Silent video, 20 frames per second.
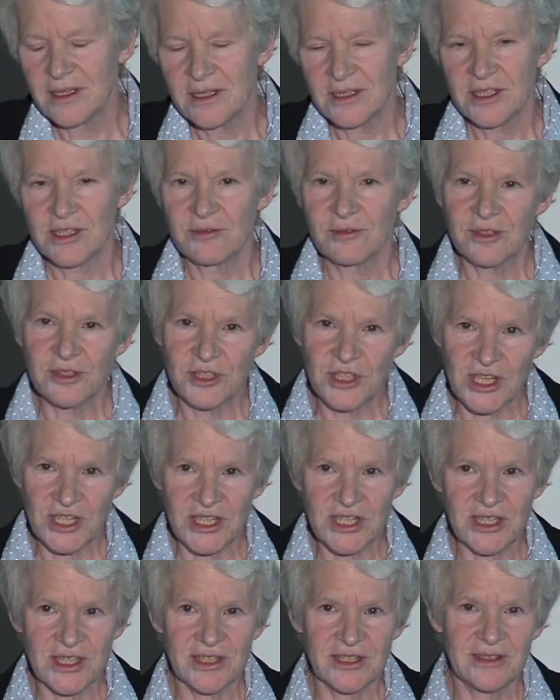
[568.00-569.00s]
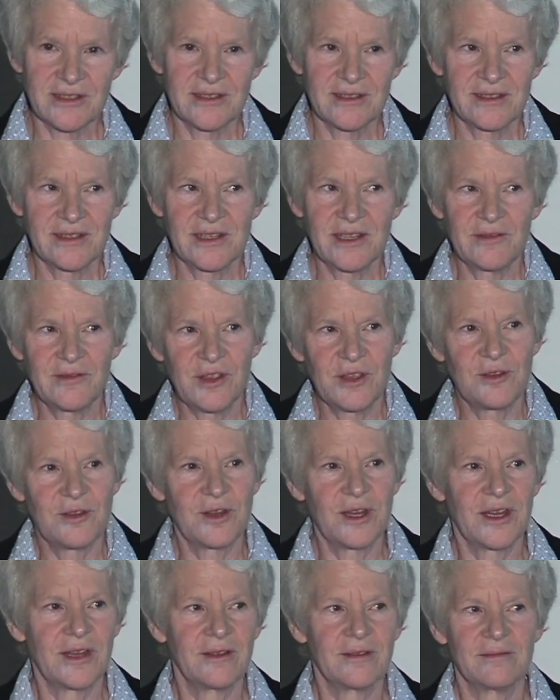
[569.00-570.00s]
So we'll just give
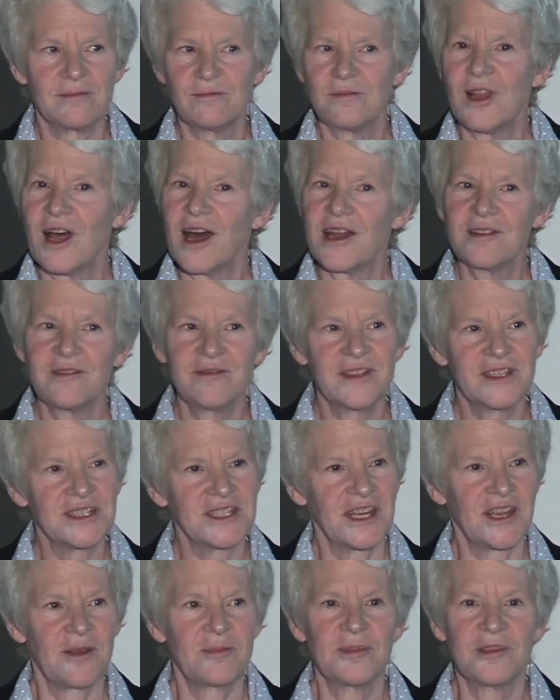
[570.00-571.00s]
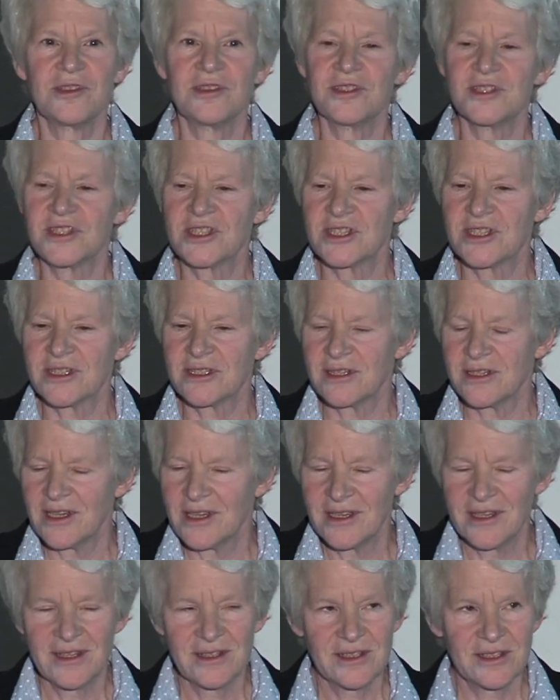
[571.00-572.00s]
you a lot of examples
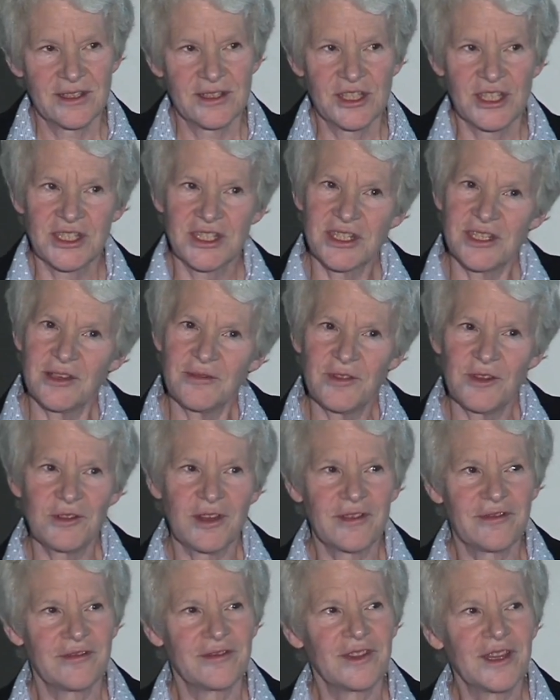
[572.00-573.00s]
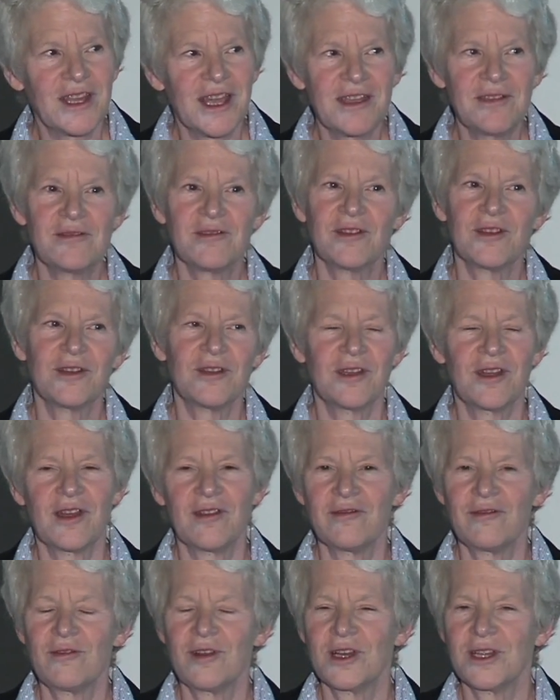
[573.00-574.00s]
to just give you a flavor
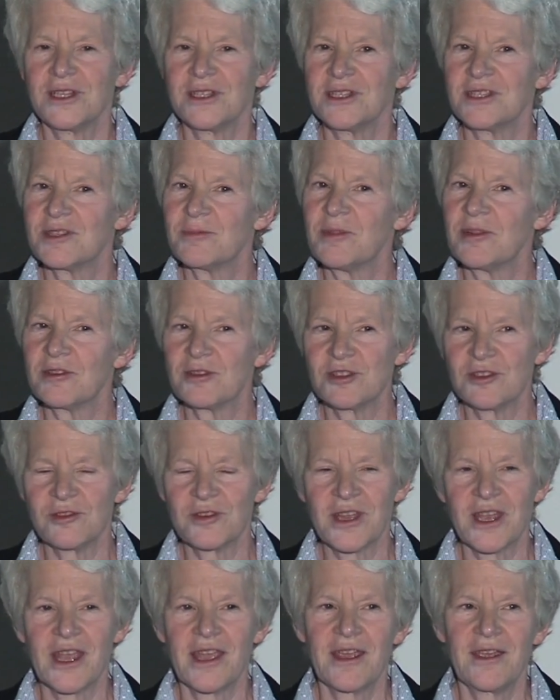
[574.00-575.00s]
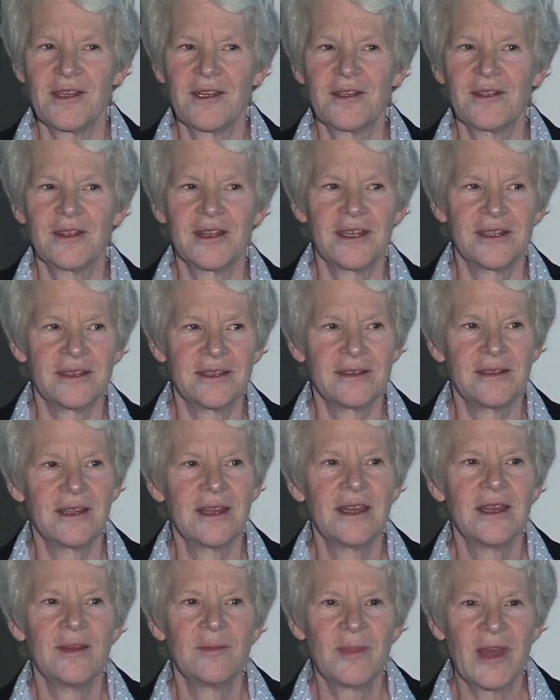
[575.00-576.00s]
of what spiritual care in
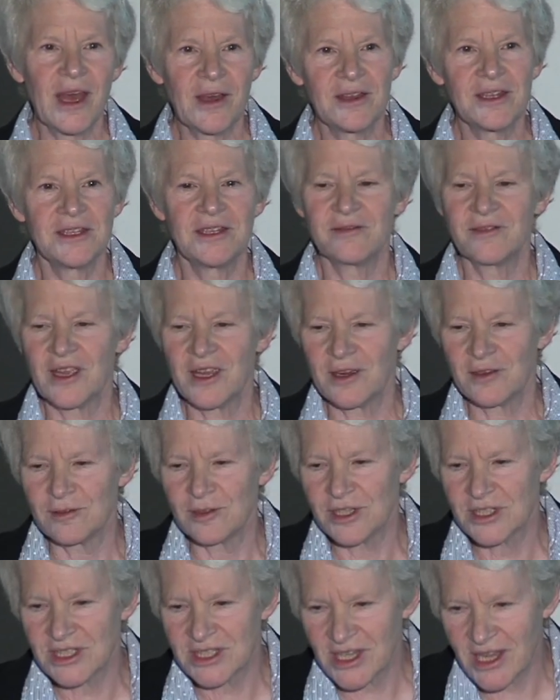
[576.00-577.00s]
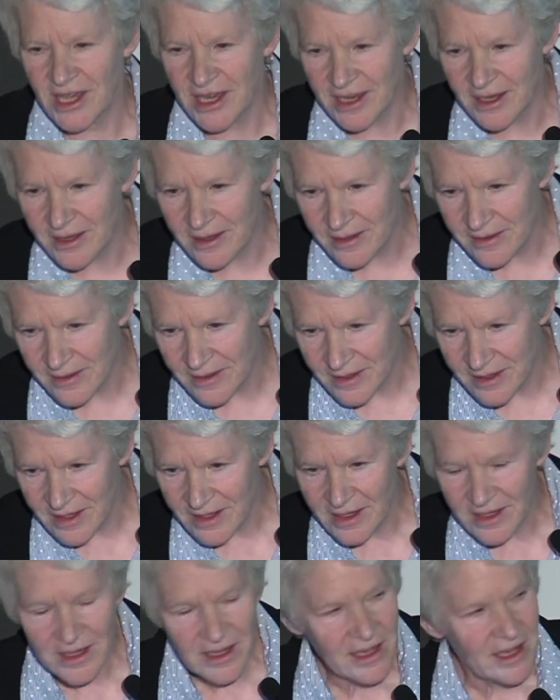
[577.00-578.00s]
palliative care looks like.
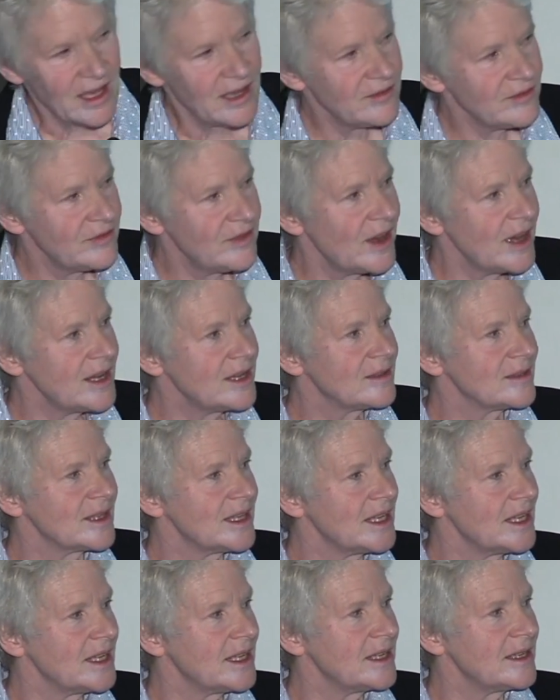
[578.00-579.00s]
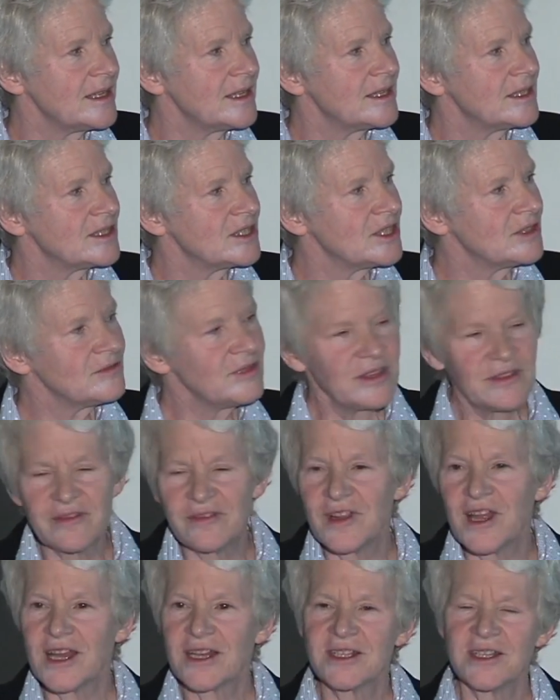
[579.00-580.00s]
And finally, to
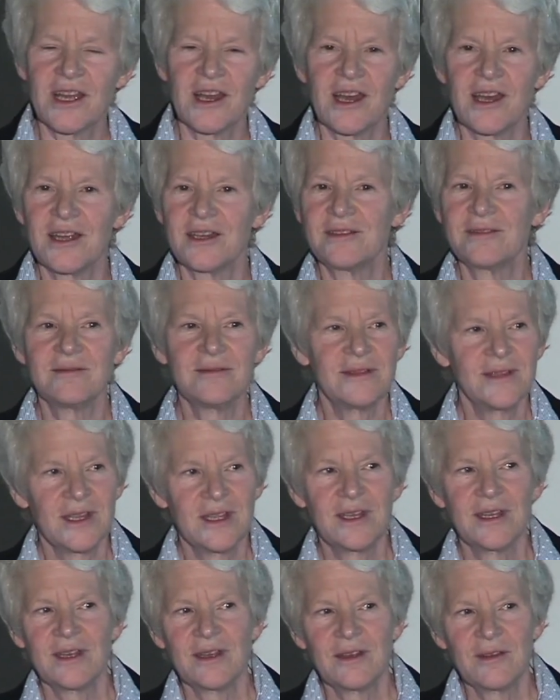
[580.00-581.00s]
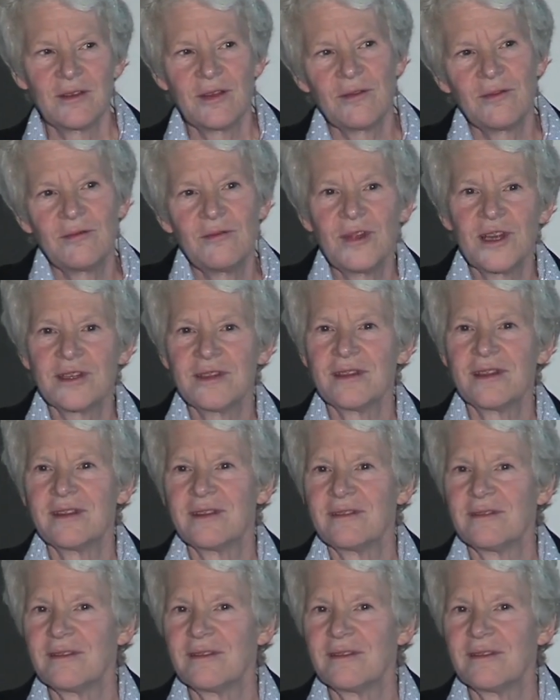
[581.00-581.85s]
reflect on what